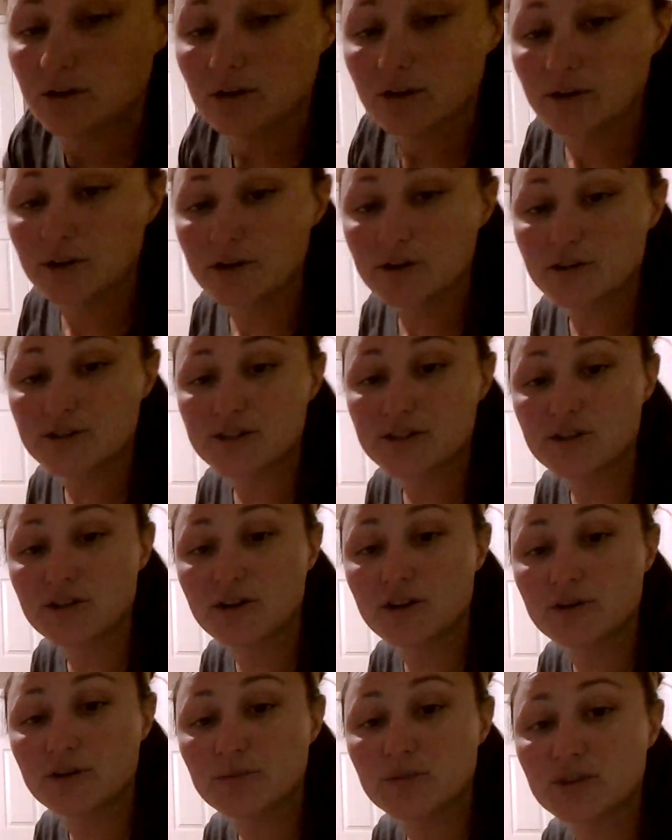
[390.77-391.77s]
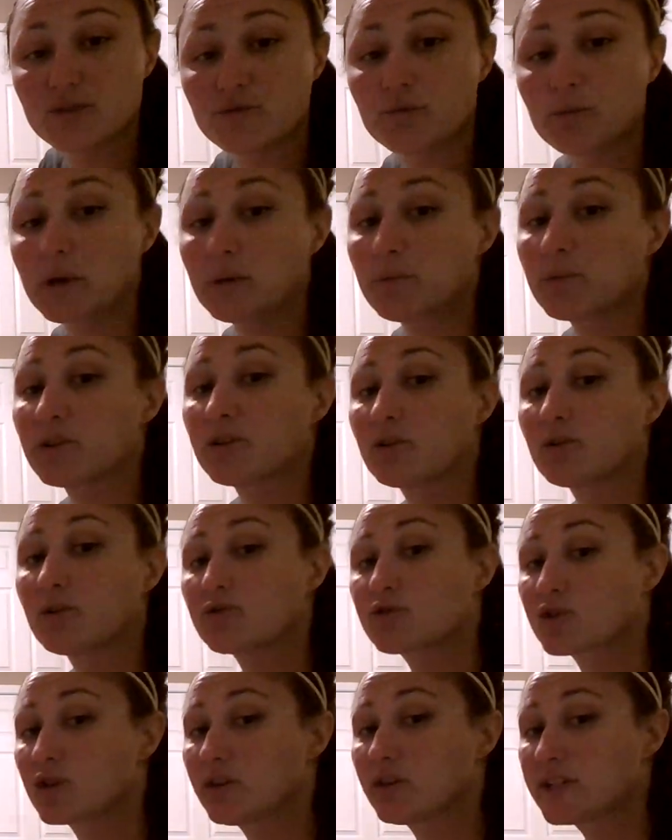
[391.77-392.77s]
There's his arms. Remember, don't
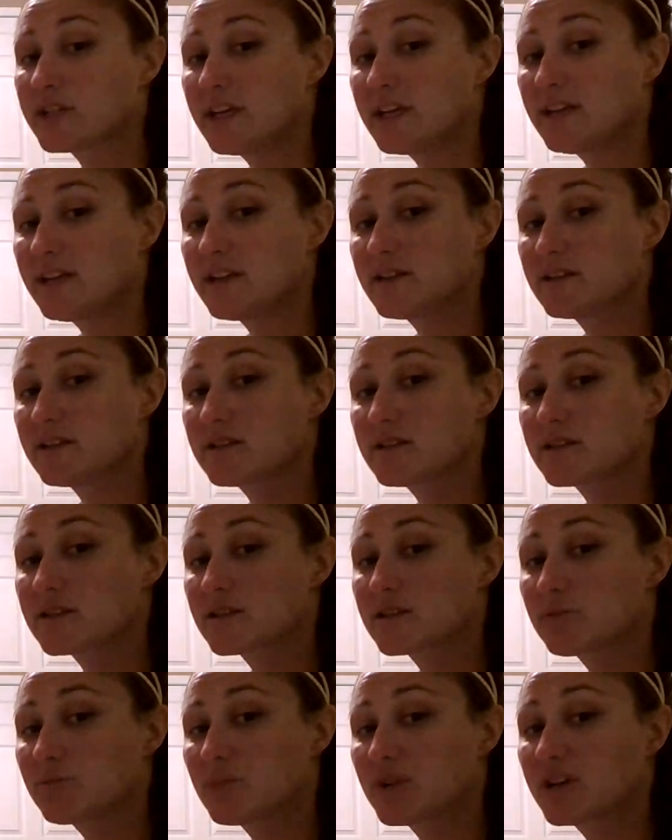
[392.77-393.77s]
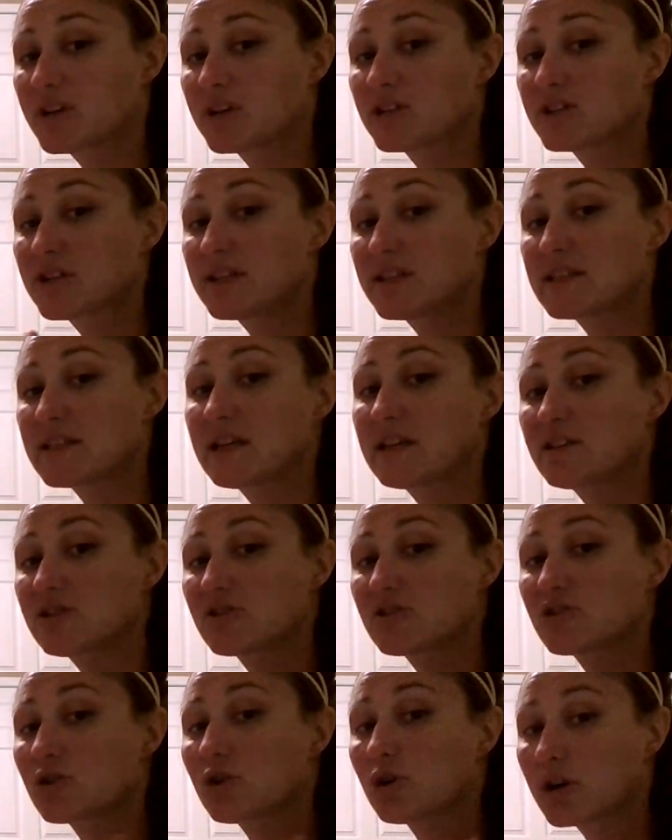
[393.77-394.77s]
draw his hands because his hands
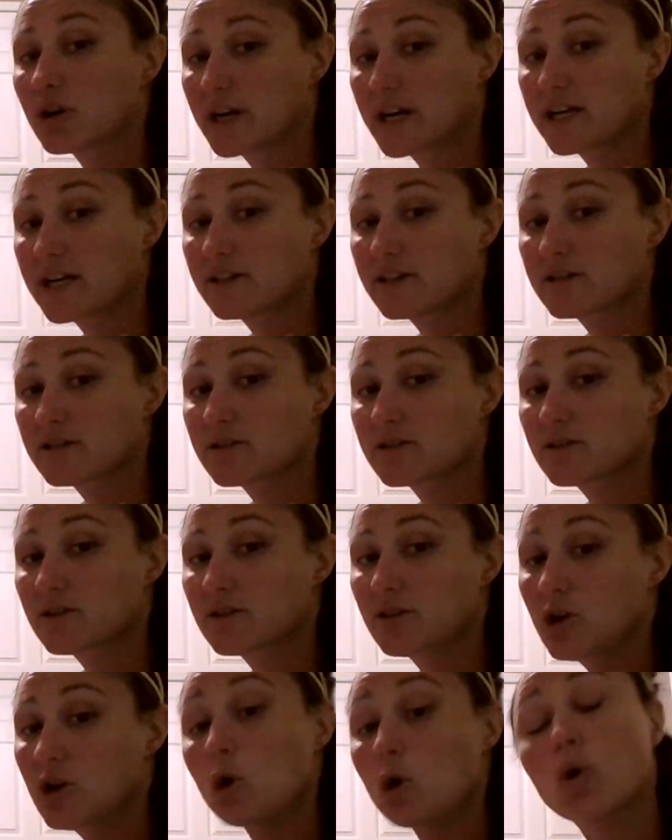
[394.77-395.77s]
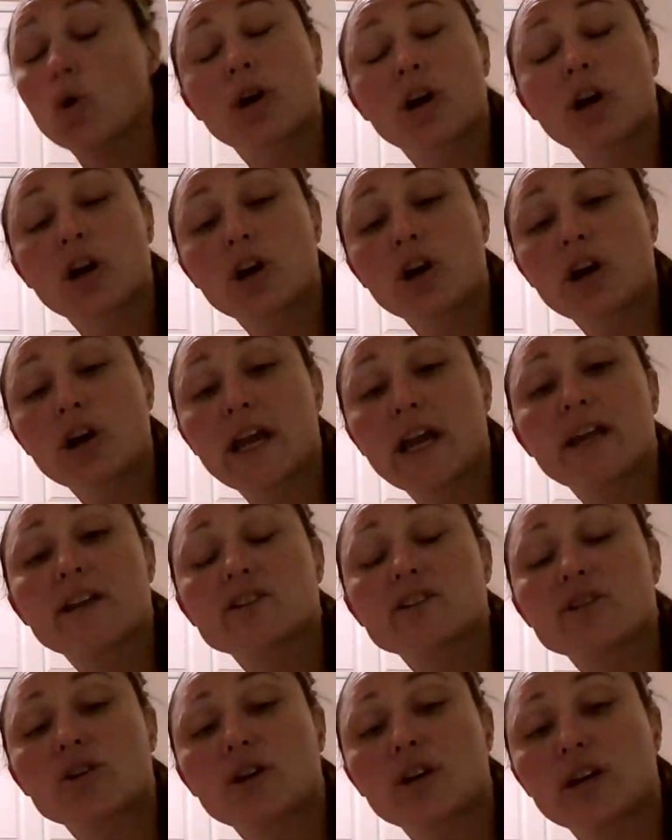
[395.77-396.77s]
are our hands. Or her hands
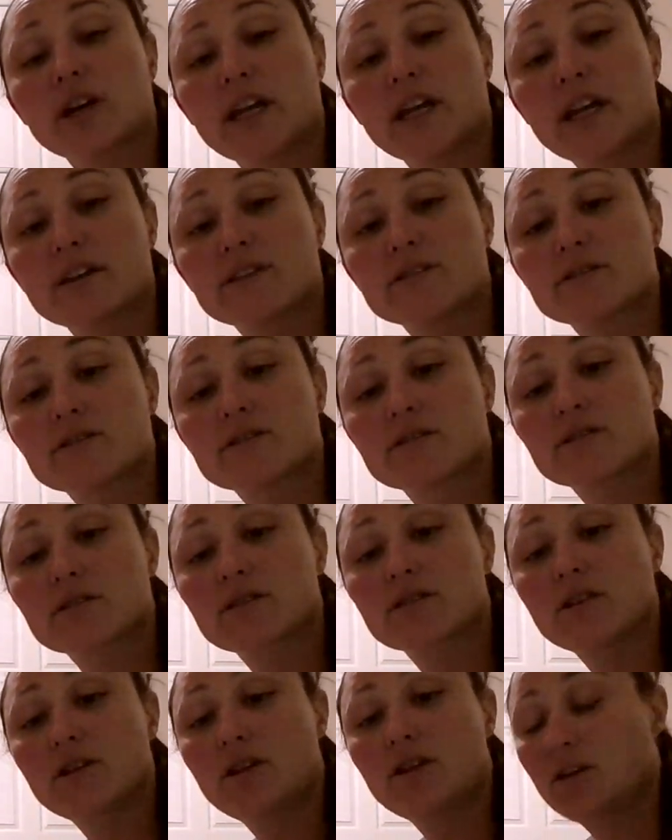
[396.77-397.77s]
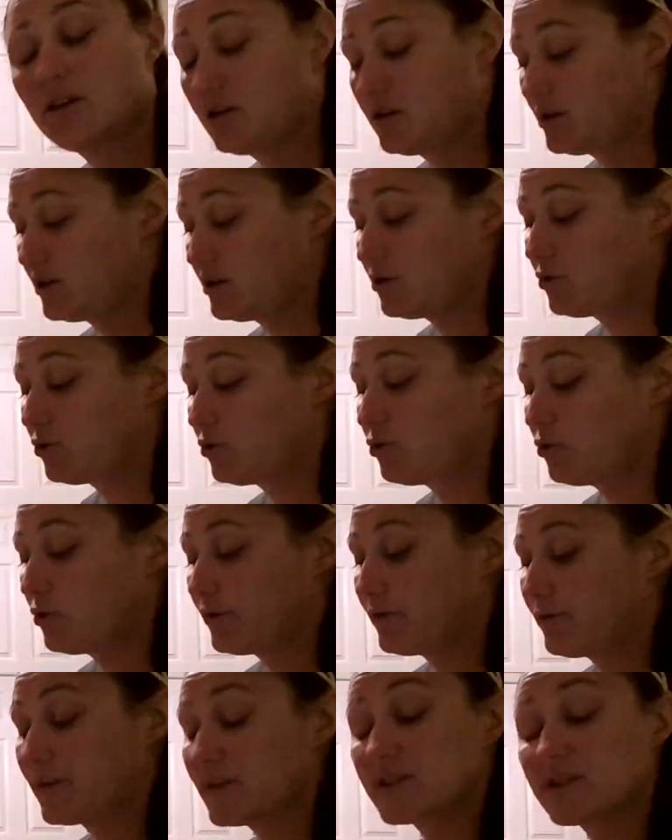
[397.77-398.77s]
are our hands.
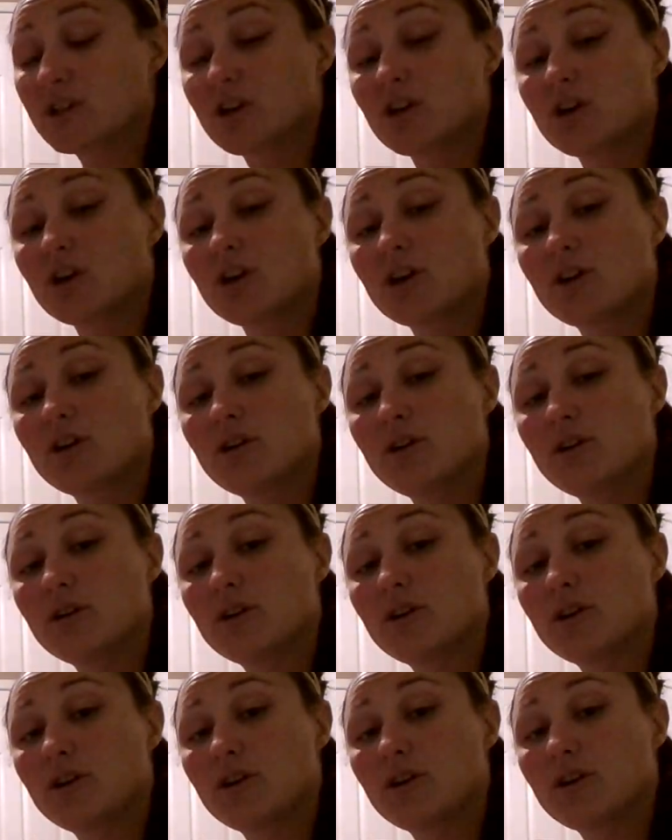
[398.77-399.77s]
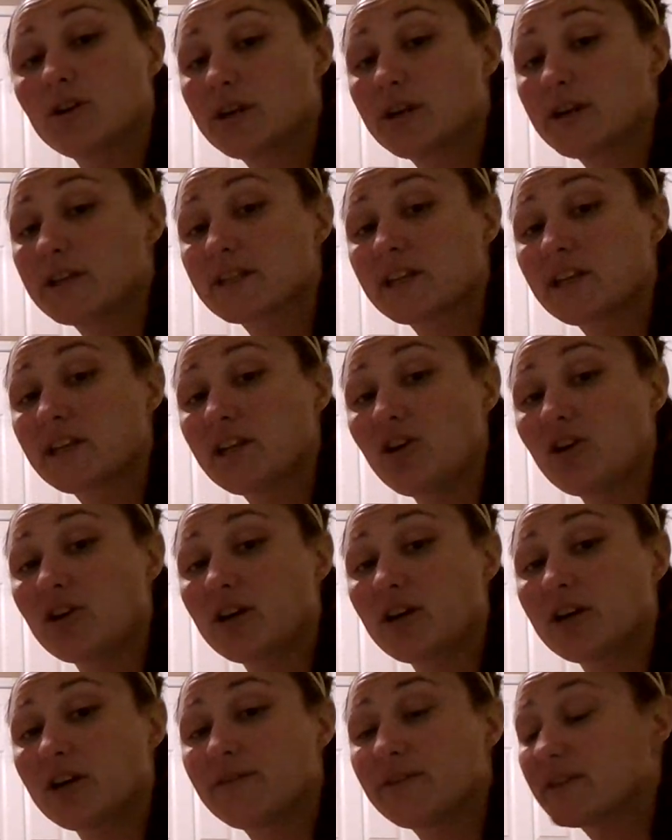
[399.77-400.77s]
If it's a her, that's cute.
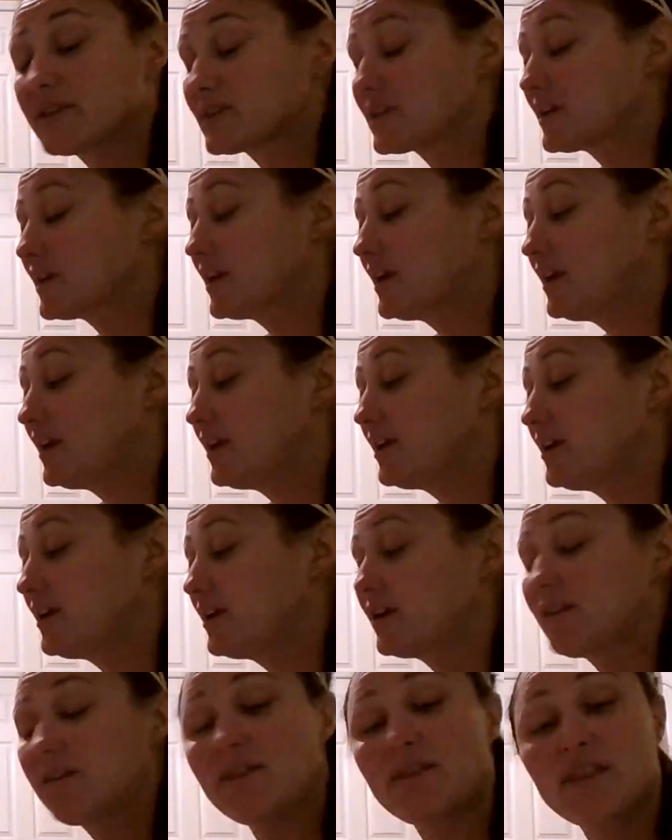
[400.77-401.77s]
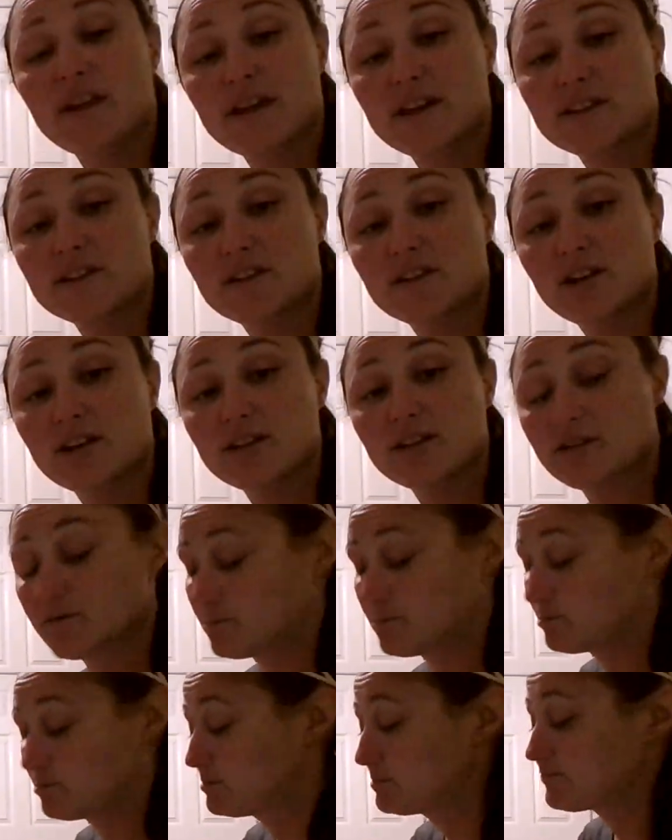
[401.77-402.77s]
If it's a he, that's
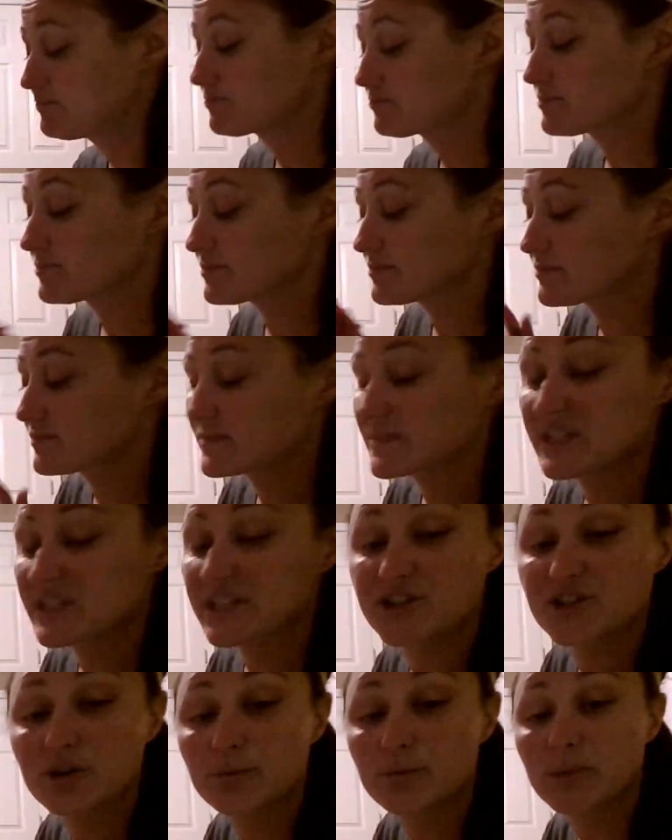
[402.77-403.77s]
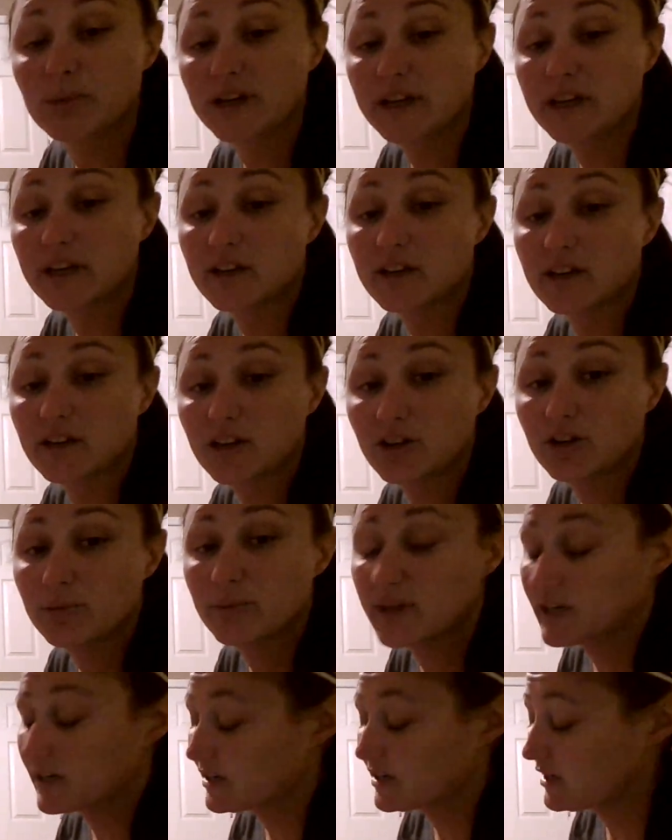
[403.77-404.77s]
awesome. It's your monkey. You
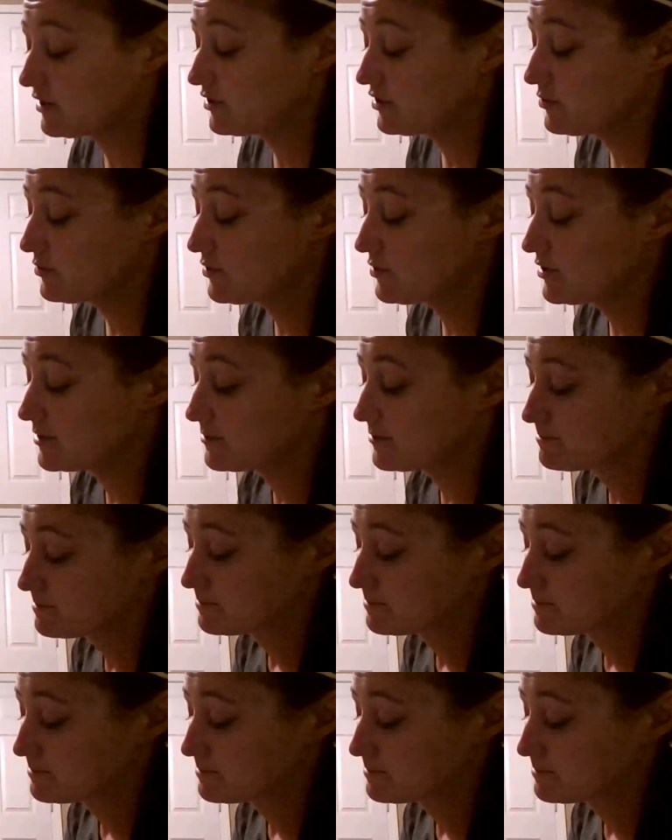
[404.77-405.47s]
make it how you want.